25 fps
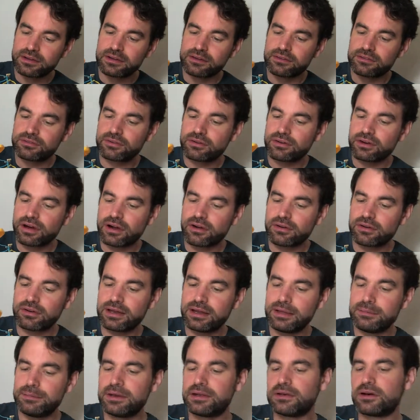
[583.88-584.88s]
for our
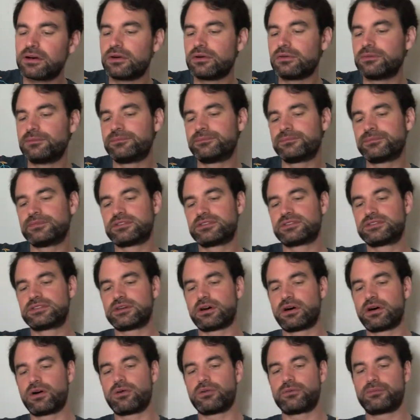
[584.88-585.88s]
libido.
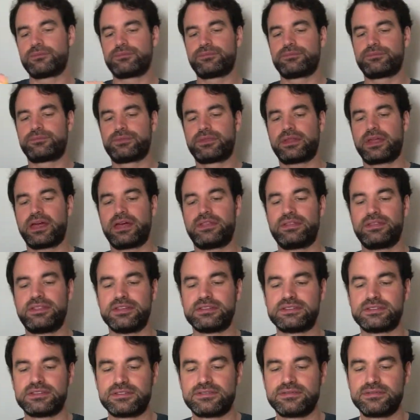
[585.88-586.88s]
So, and
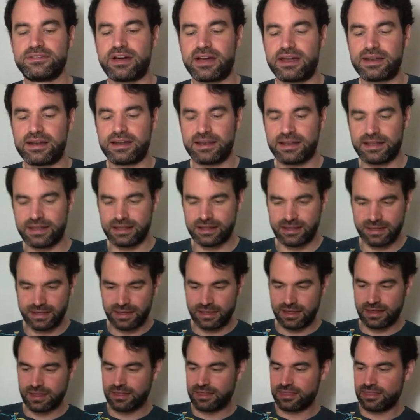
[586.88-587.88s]
this is finally
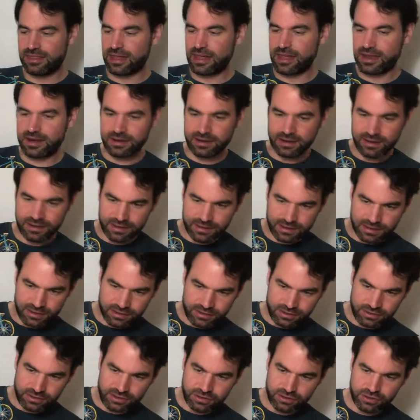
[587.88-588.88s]
then
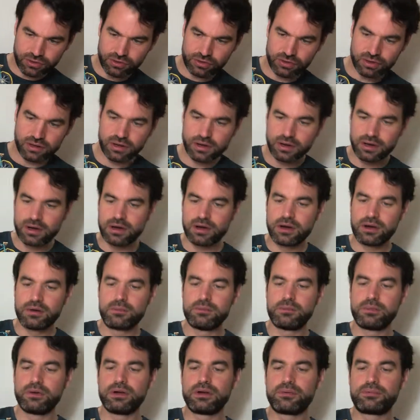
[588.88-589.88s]
your
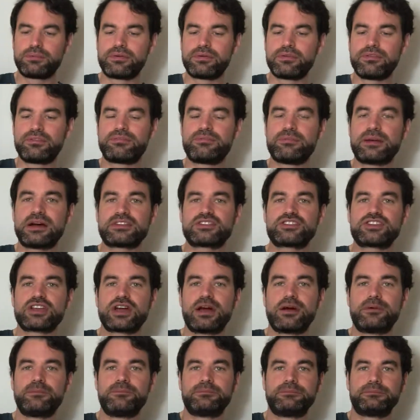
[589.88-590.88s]
Bulletproof
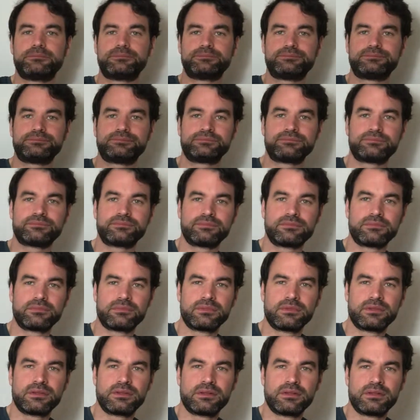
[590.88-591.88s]
Matcha,
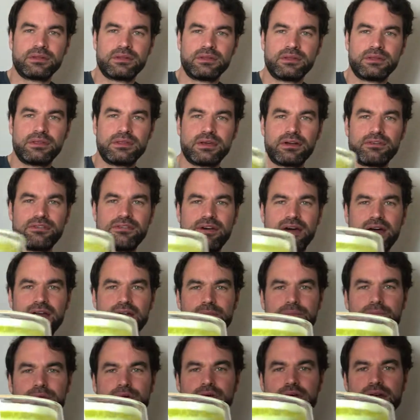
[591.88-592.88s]
the final
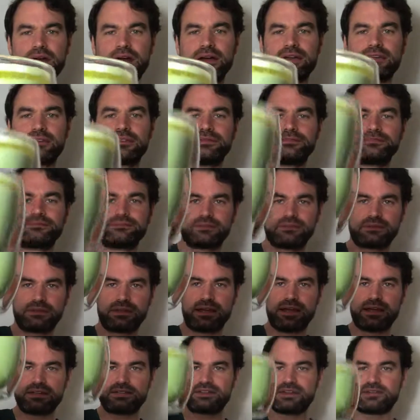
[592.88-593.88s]
product.
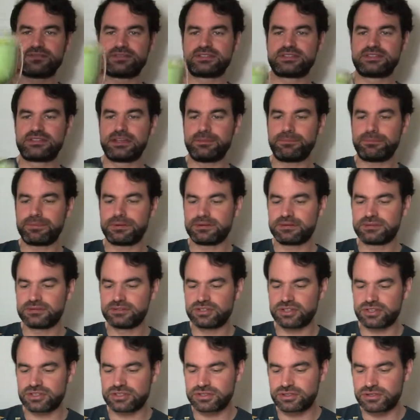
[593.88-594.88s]
Let's have a sip
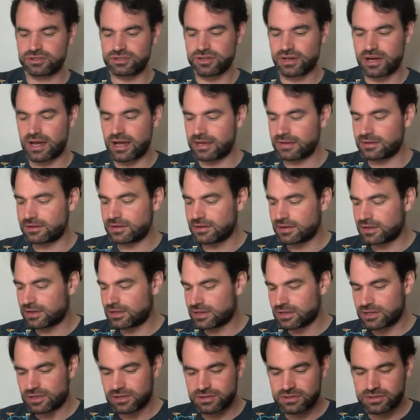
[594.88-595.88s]
just to try it.
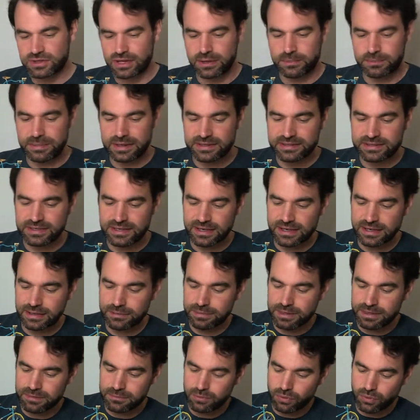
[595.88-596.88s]
So I mix a little
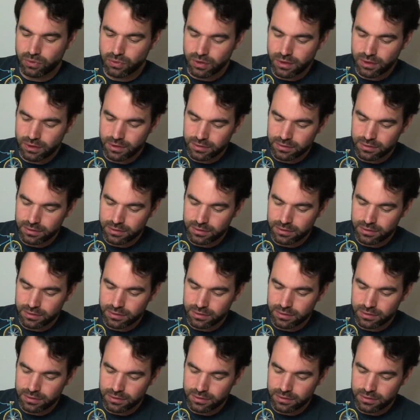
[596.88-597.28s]
bit more